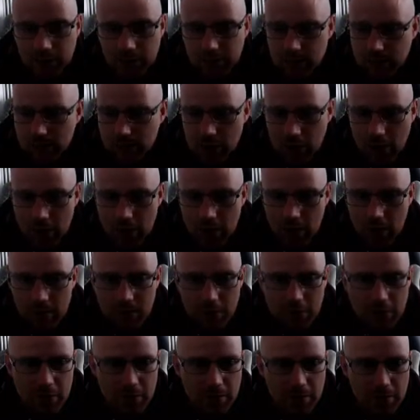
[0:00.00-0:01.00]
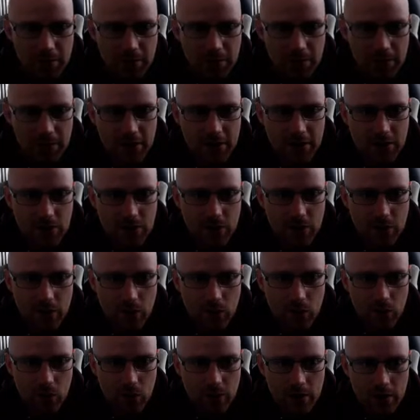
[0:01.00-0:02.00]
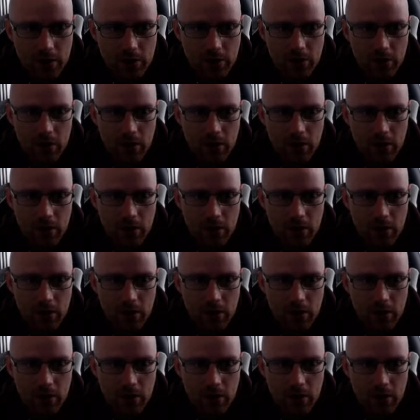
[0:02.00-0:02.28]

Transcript: So I'm just hoping that this week will.